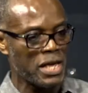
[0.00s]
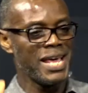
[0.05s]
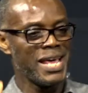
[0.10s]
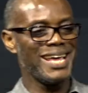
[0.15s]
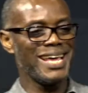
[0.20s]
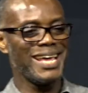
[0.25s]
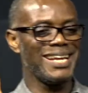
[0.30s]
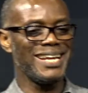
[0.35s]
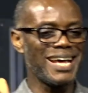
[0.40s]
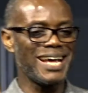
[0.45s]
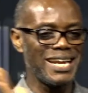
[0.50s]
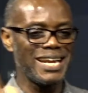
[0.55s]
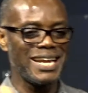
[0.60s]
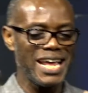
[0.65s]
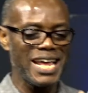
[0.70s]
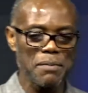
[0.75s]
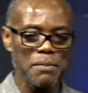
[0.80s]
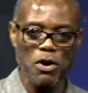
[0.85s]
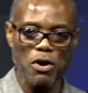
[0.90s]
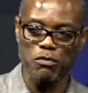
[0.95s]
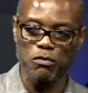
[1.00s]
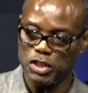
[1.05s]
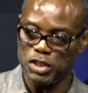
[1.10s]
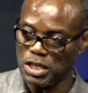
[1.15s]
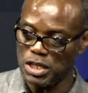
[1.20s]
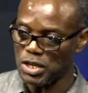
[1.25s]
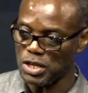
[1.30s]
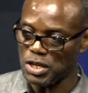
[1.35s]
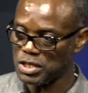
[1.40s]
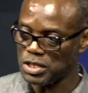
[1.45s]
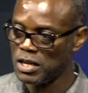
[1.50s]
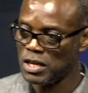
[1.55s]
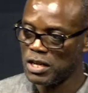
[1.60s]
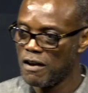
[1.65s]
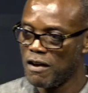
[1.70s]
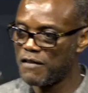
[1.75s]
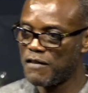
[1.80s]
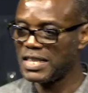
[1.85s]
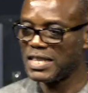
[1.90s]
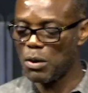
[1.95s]
in the name of Jesus.
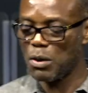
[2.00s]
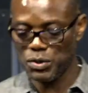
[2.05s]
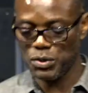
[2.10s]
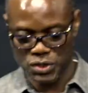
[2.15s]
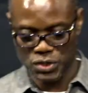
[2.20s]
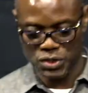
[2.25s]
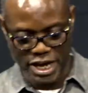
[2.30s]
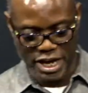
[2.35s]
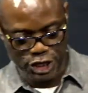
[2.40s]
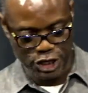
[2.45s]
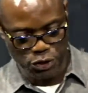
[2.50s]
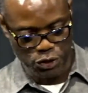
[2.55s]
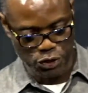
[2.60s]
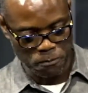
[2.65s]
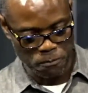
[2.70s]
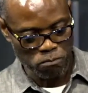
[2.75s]
Father, we thank you.